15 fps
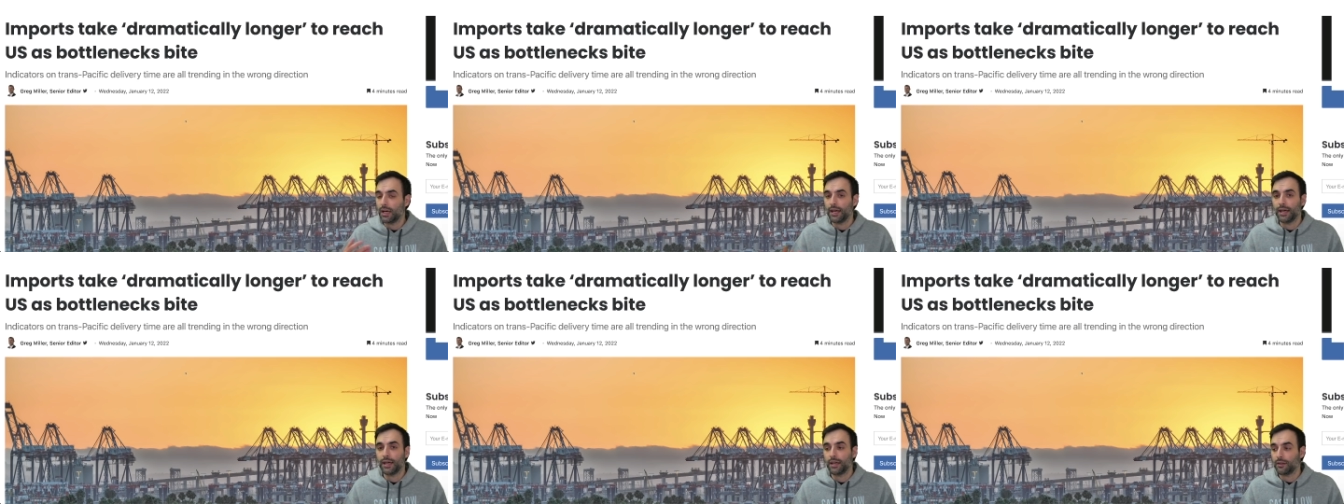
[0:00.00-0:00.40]

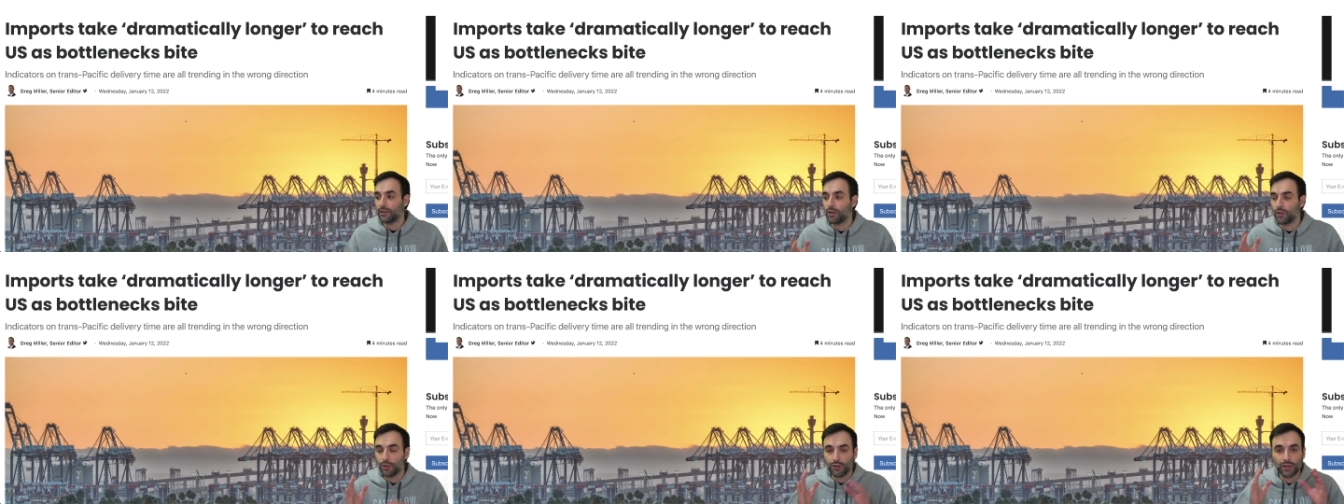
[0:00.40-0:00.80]
uh,
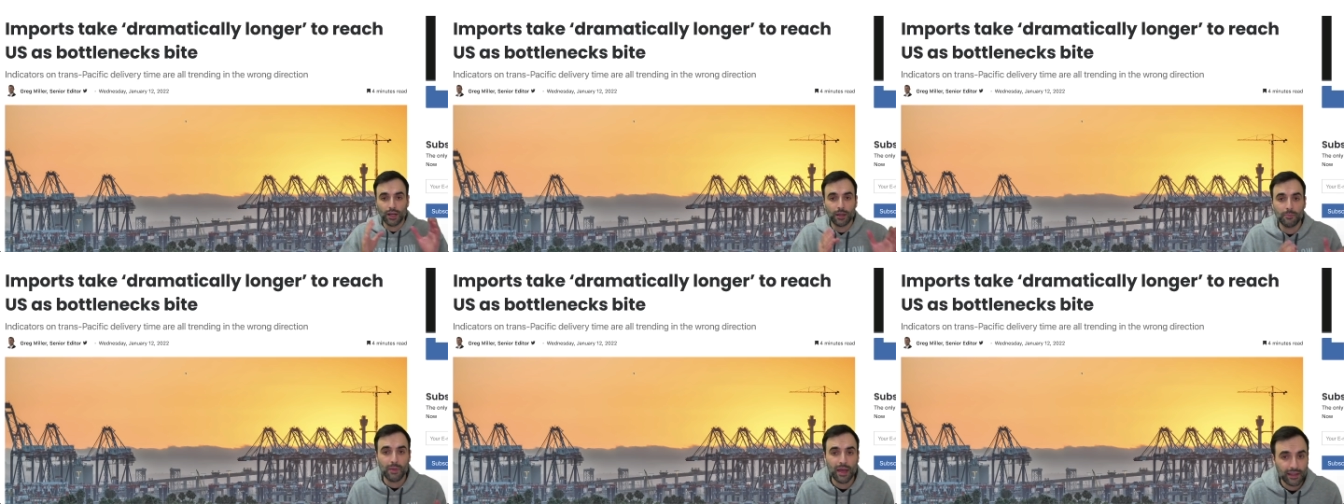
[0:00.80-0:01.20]
you know, you
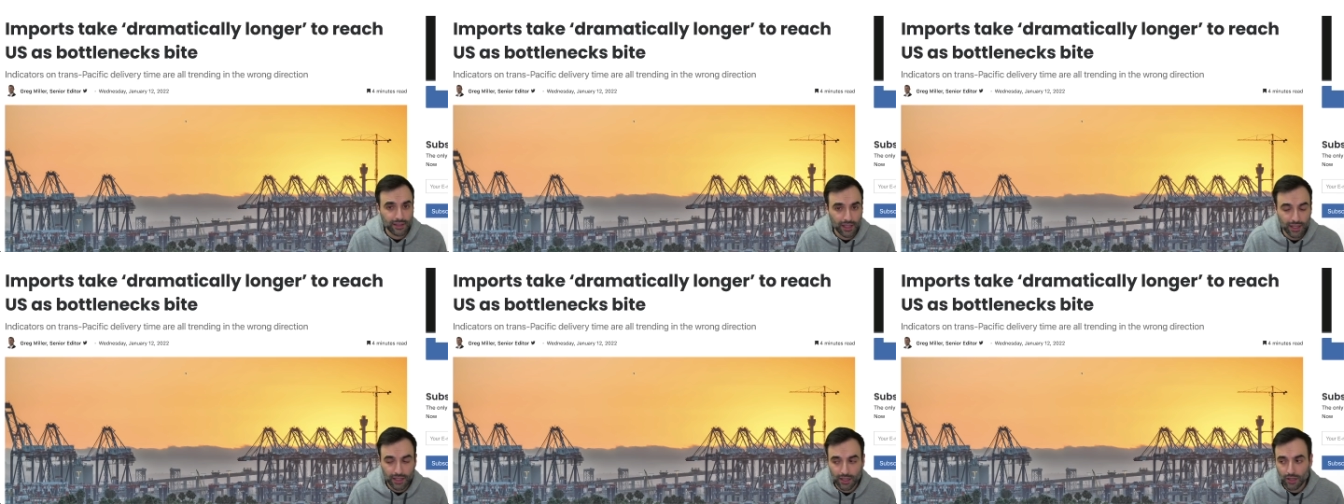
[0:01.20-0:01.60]
got a
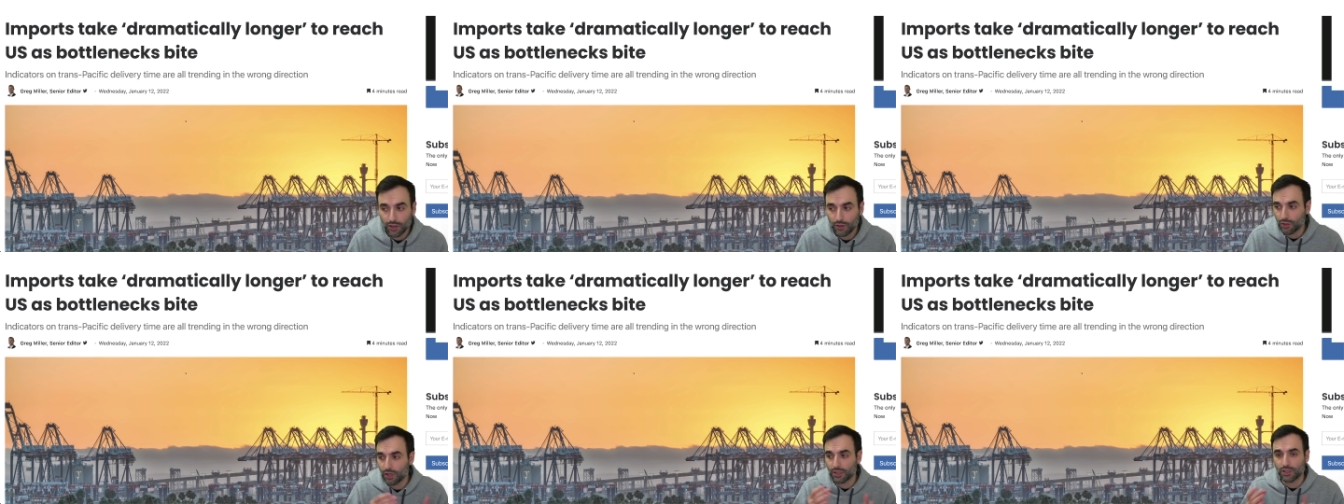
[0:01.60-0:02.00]
mandate
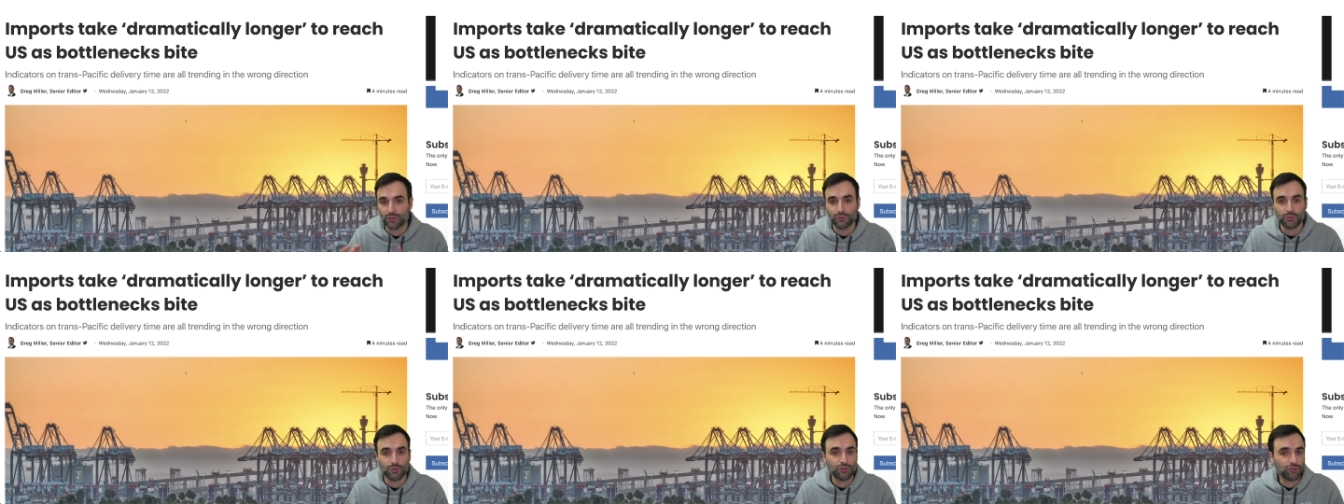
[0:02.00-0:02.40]
here, you got
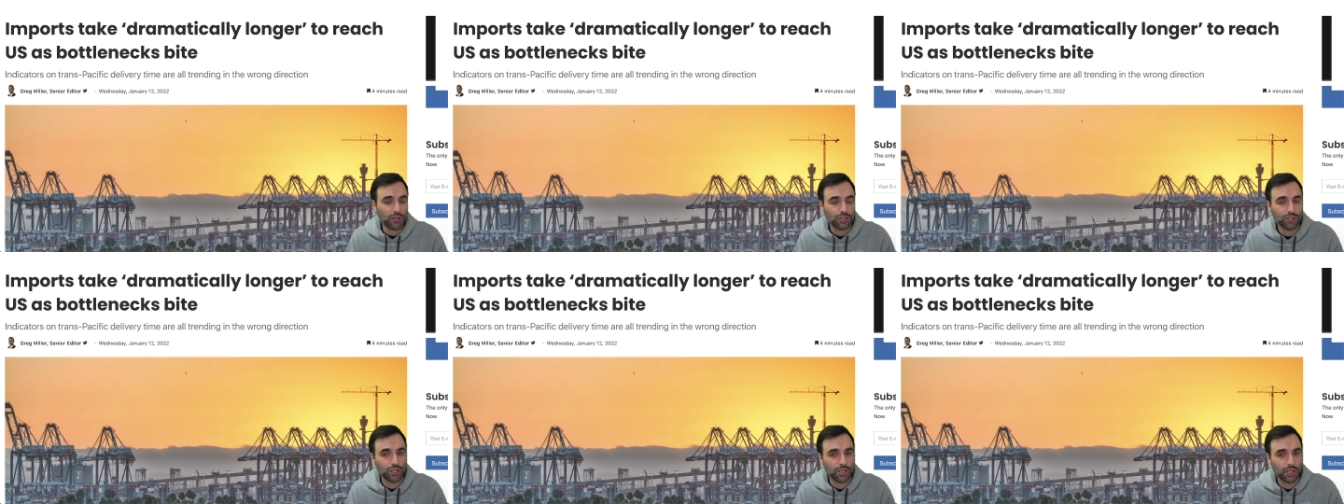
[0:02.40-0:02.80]
this
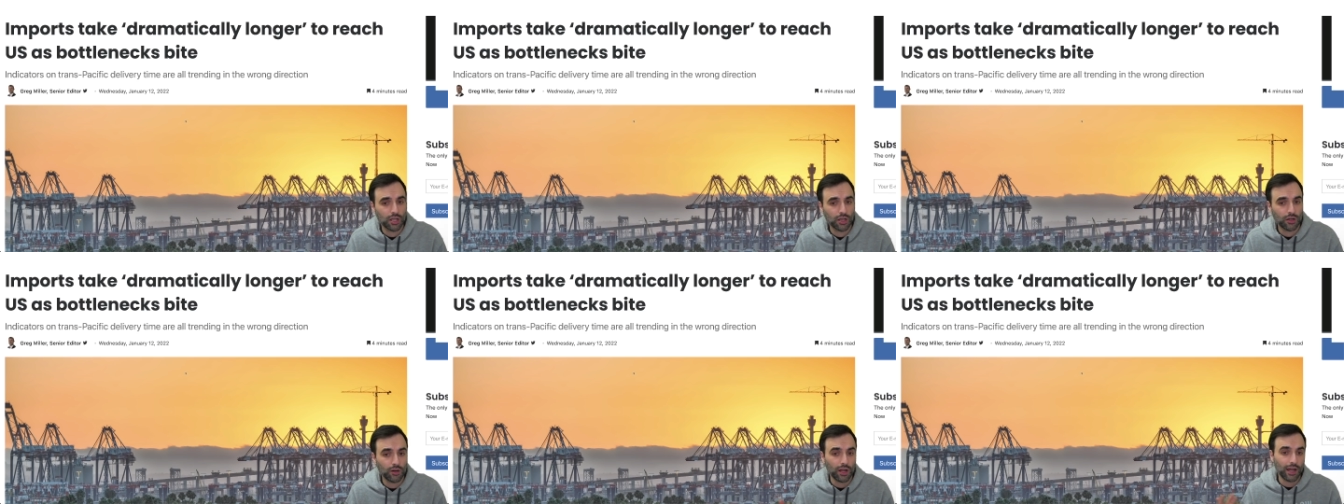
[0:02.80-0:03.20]
restriction
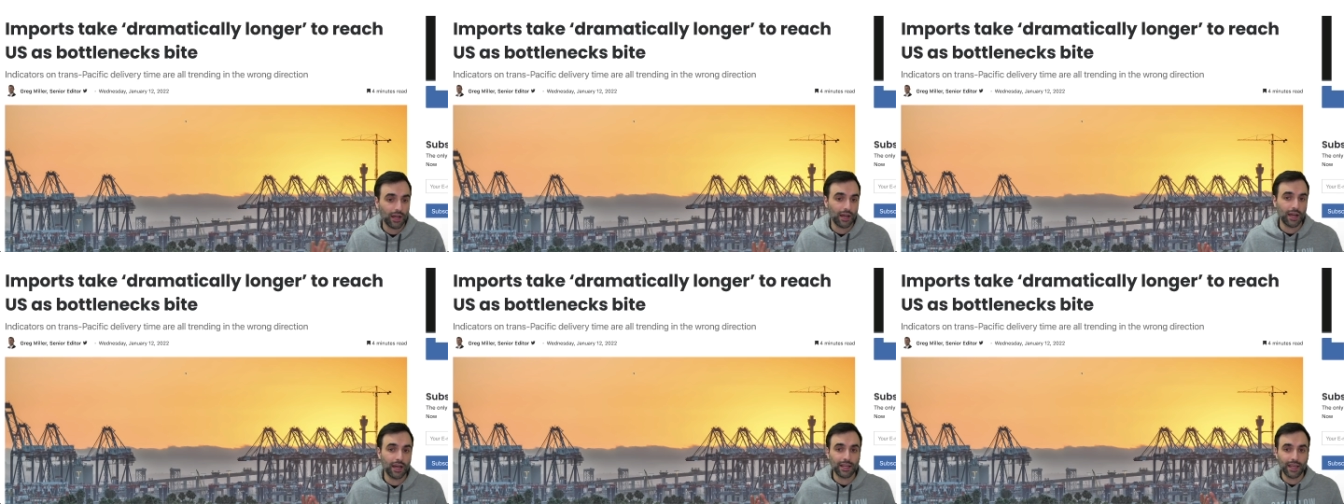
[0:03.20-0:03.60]
here,
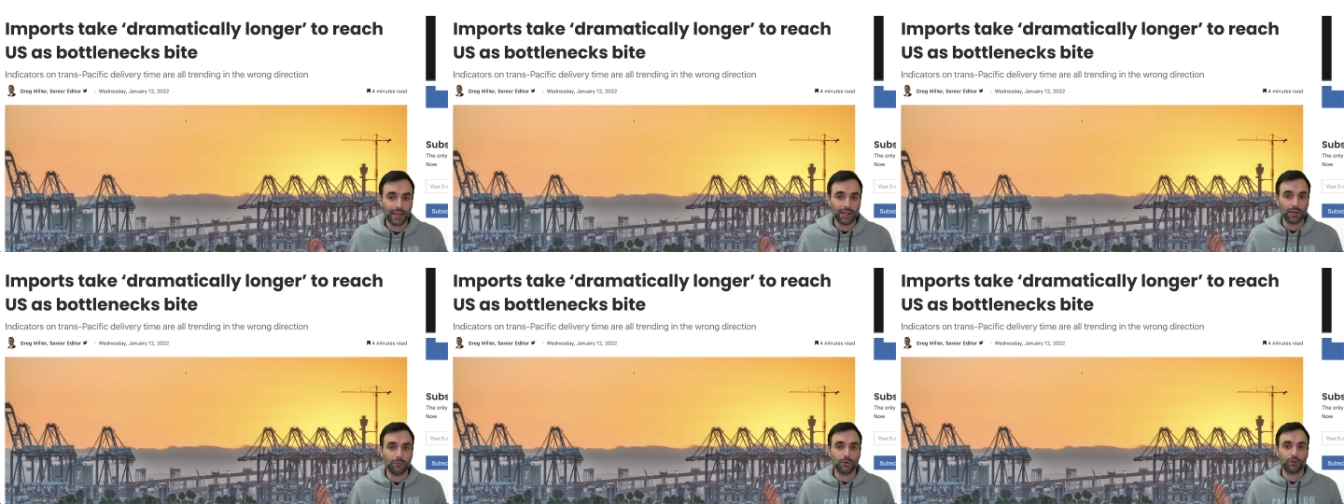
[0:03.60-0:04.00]
I
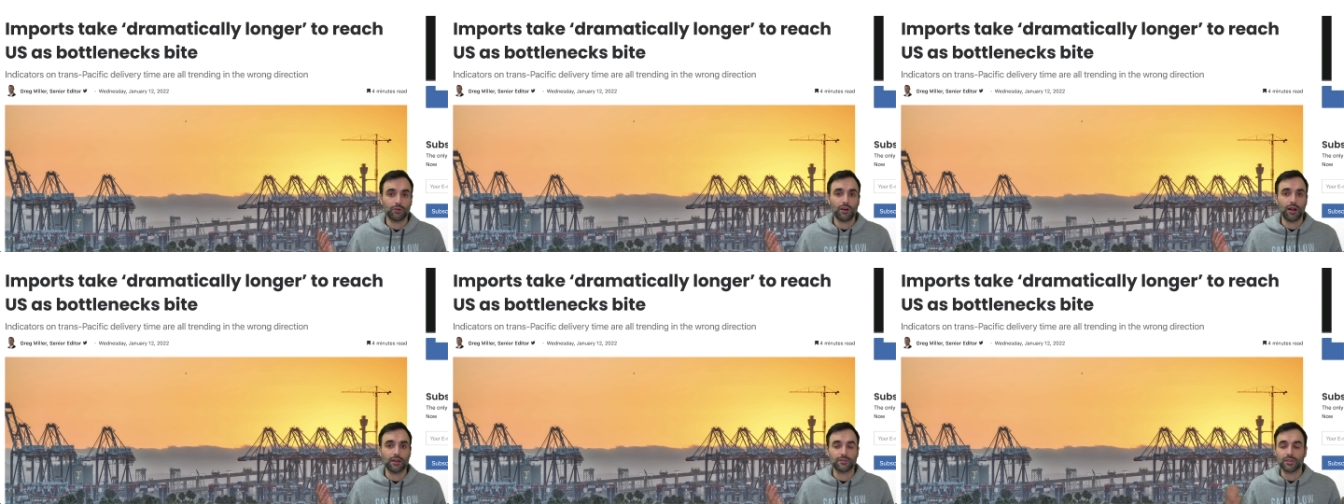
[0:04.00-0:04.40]
can't come
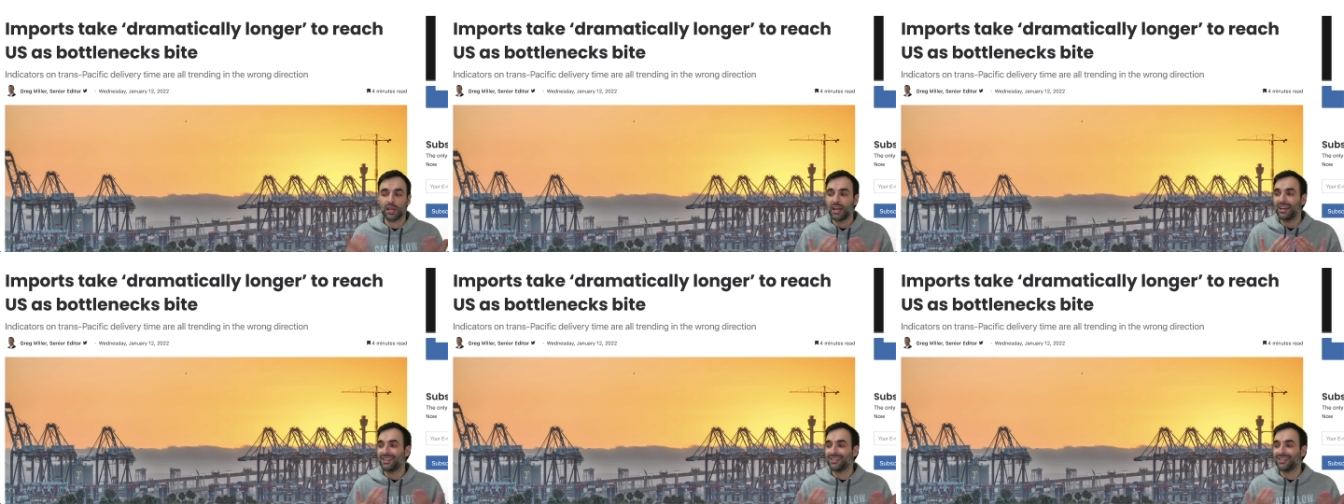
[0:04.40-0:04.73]
across.